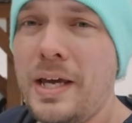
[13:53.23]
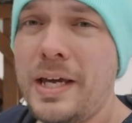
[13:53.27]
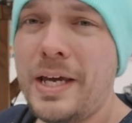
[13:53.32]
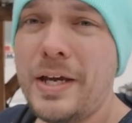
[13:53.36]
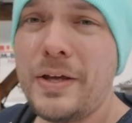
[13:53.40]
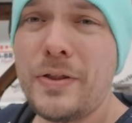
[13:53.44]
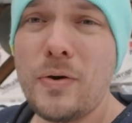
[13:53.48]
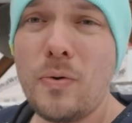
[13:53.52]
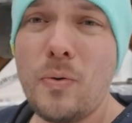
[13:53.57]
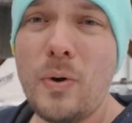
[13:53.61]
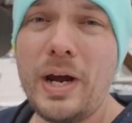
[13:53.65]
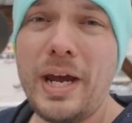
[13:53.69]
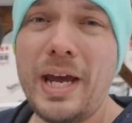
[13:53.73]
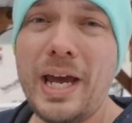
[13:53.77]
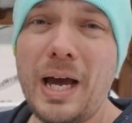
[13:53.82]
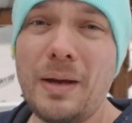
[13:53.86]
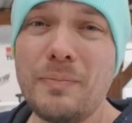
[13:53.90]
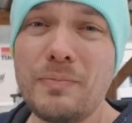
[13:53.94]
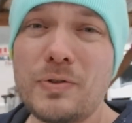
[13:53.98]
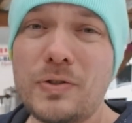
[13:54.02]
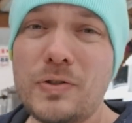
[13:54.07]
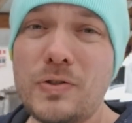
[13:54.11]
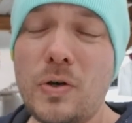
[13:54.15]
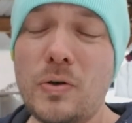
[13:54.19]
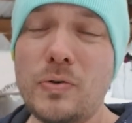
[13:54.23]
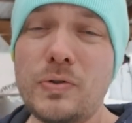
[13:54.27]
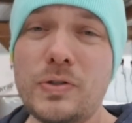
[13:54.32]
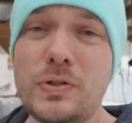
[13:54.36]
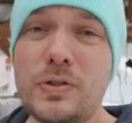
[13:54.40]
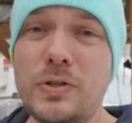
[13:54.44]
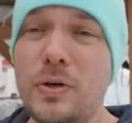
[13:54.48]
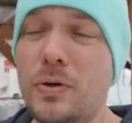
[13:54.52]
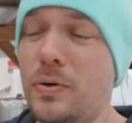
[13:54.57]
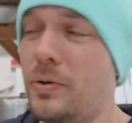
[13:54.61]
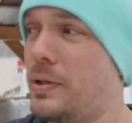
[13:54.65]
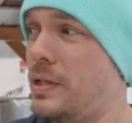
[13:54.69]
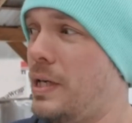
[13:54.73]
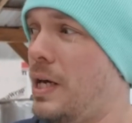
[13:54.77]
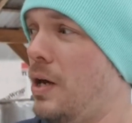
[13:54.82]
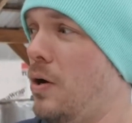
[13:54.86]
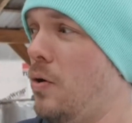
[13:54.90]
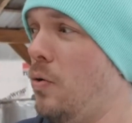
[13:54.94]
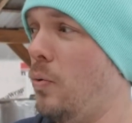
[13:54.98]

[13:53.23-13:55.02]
either way, I'm so stoked